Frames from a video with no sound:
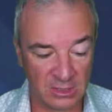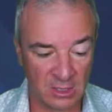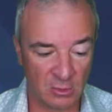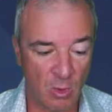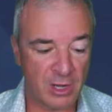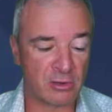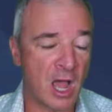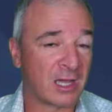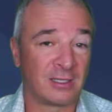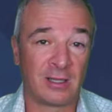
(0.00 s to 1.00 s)
While you're
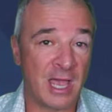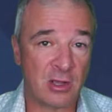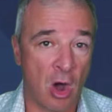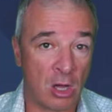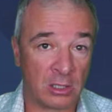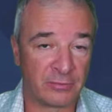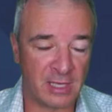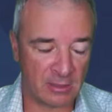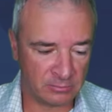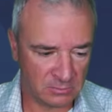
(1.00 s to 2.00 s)
not going to like all of
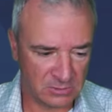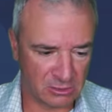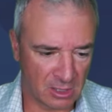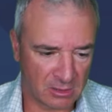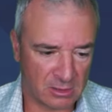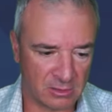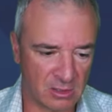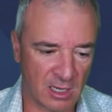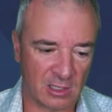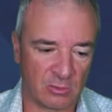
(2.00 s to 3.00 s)
them, you're not, you know, you're
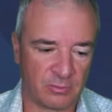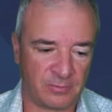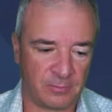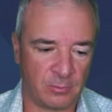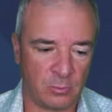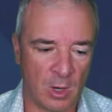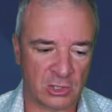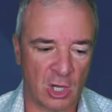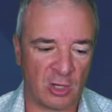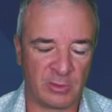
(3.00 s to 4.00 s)
not going to
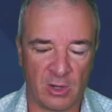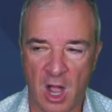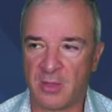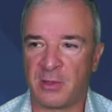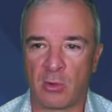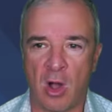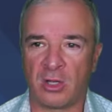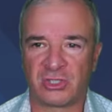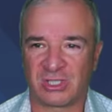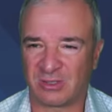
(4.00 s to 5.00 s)
watch all of them go, oh, they were
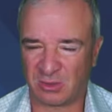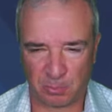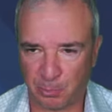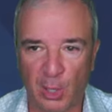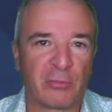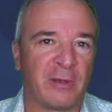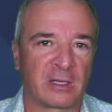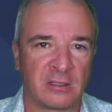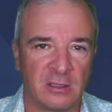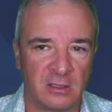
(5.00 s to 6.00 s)
all just
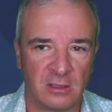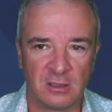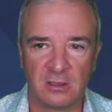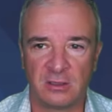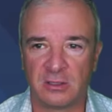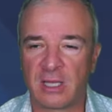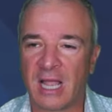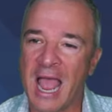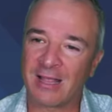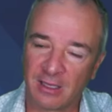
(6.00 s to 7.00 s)
perfect you're like,
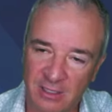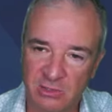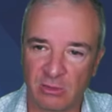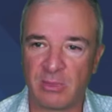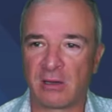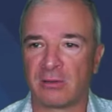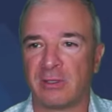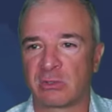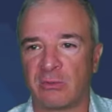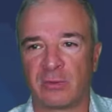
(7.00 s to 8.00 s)
I like this one better than
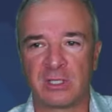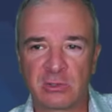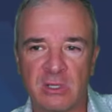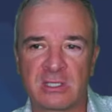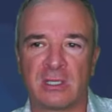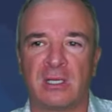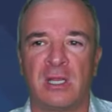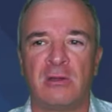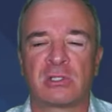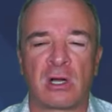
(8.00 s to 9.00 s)
this one for this reason, and,
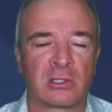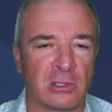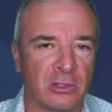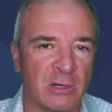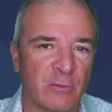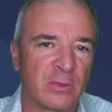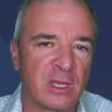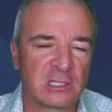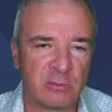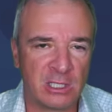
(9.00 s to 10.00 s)
and you start to learn different
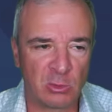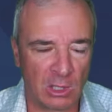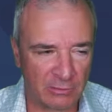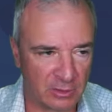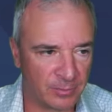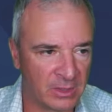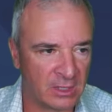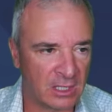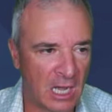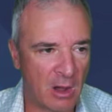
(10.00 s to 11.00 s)
things from each one of them,
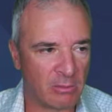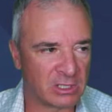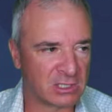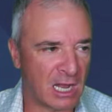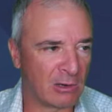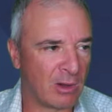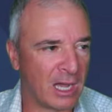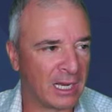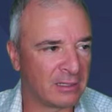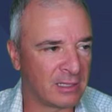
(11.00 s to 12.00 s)
uh, which is kind of
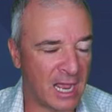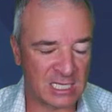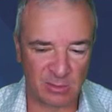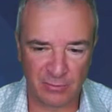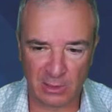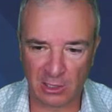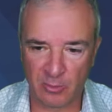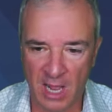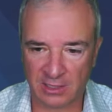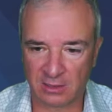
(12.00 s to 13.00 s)
why they asked me if I wanted to go
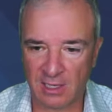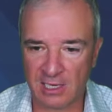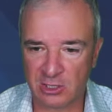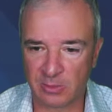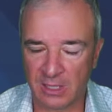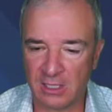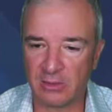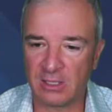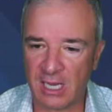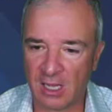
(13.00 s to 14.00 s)
back to the classroom. Like, you know
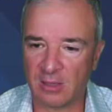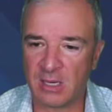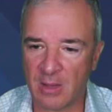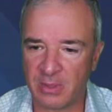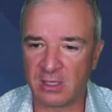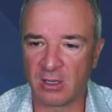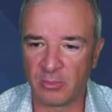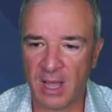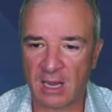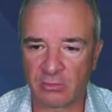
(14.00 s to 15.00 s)
what? Yeah, I'd be happy to go
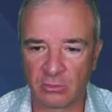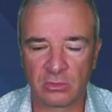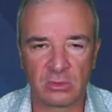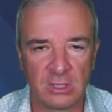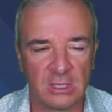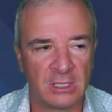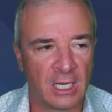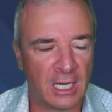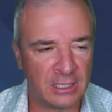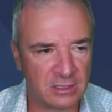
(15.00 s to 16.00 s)
back through
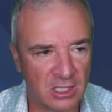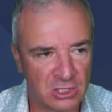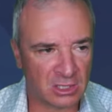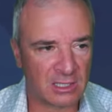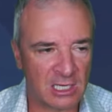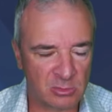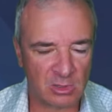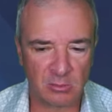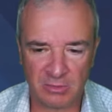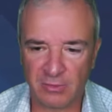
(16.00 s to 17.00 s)
uh, and teach in the classroom. I
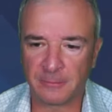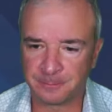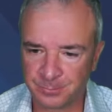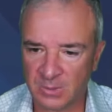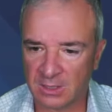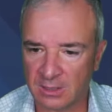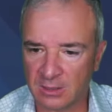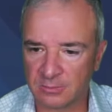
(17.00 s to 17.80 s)
think it'd be fun. I like that.